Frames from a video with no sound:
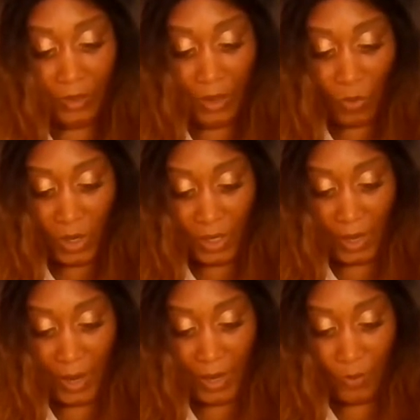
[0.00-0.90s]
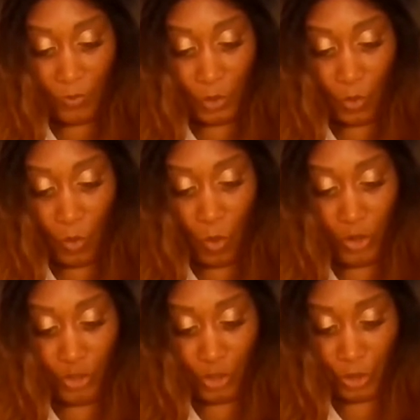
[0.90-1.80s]
someone came
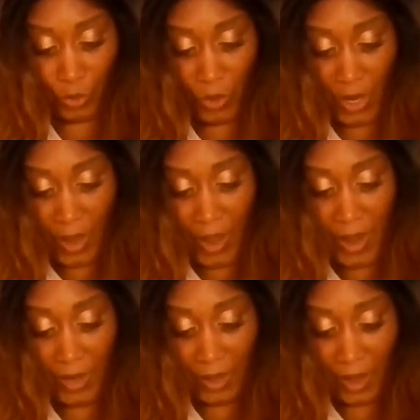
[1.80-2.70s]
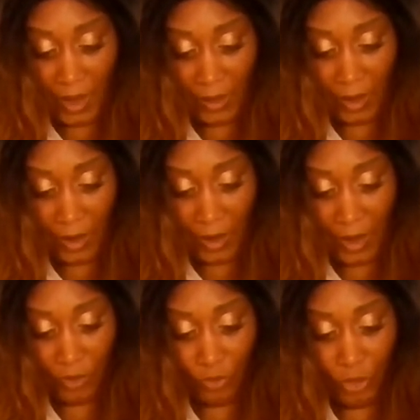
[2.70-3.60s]
towards you and, and,
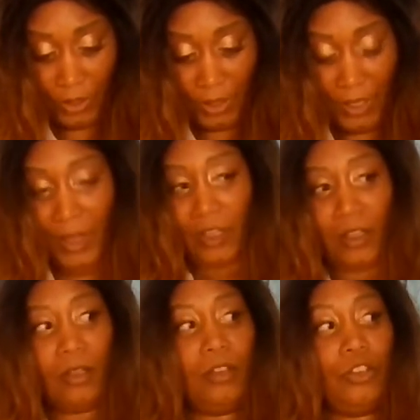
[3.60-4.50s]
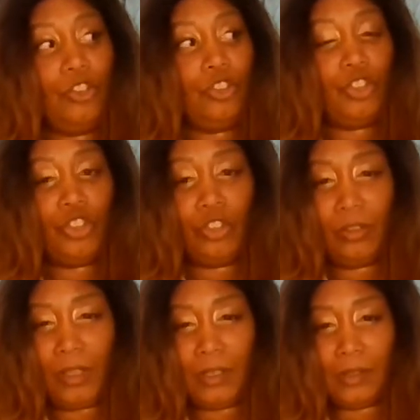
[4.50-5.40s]
and really, like,
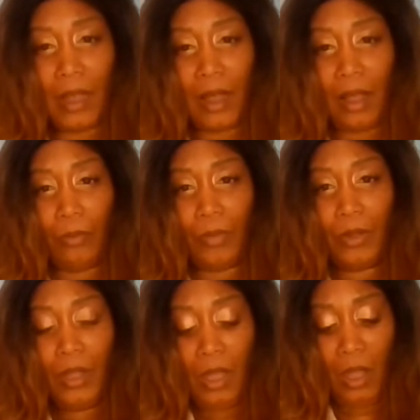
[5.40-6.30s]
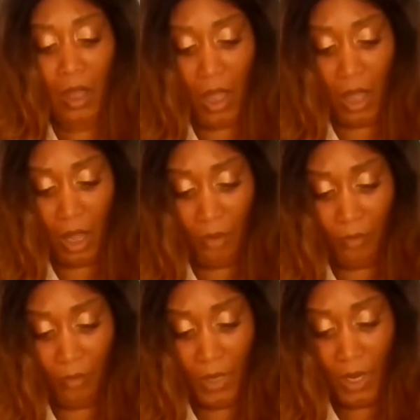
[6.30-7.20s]
shook things up
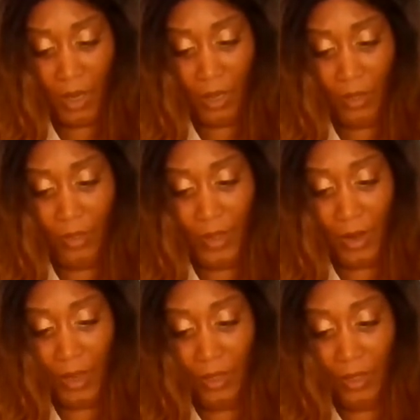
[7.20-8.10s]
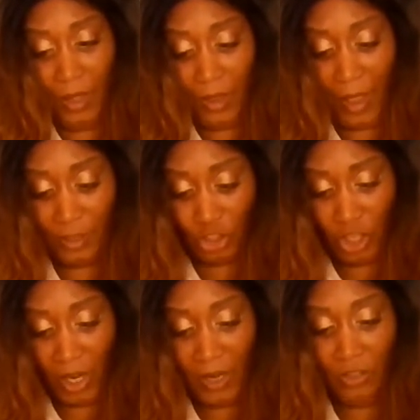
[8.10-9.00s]
um, there and
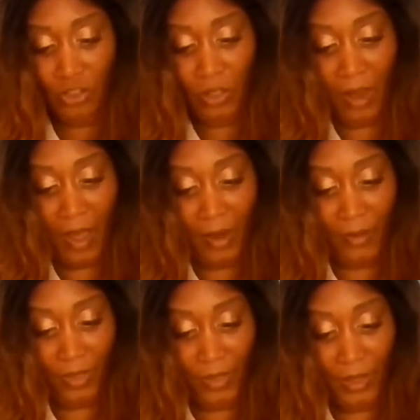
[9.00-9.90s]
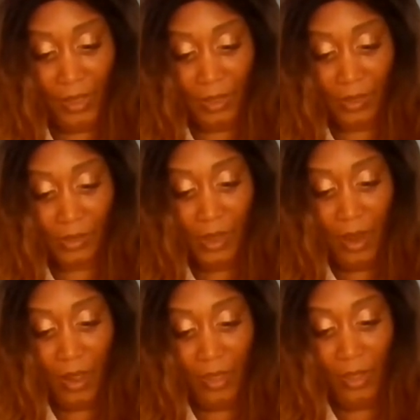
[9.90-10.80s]
changed a lot of things.
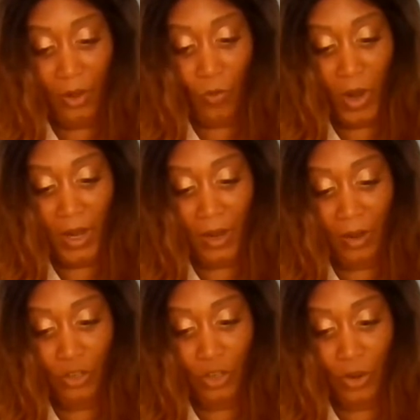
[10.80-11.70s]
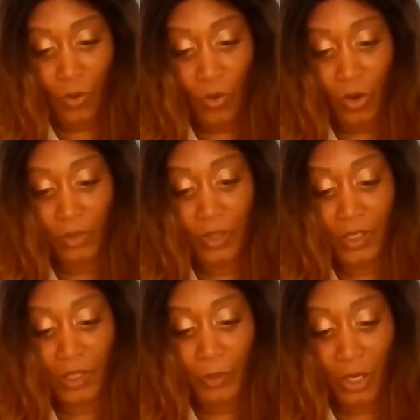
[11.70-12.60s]
The way, you know, or
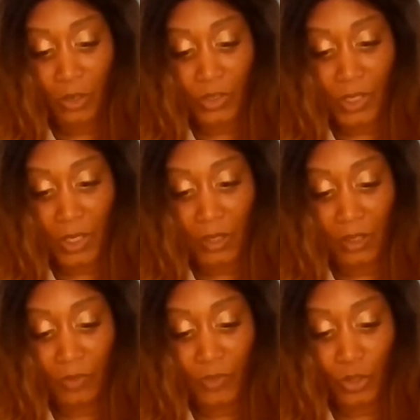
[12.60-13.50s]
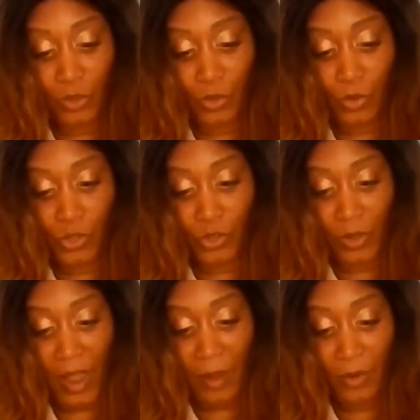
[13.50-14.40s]
this person, this Virgo, Taurus, or
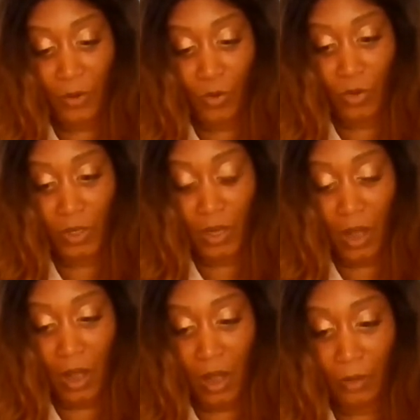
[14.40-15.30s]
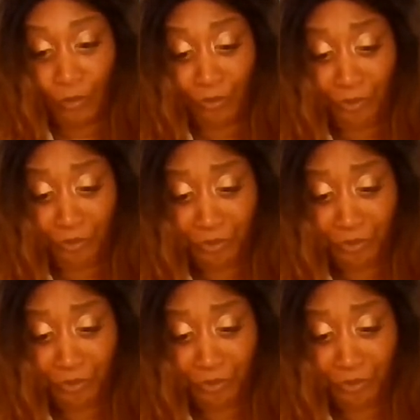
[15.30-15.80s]
Capricorn, um,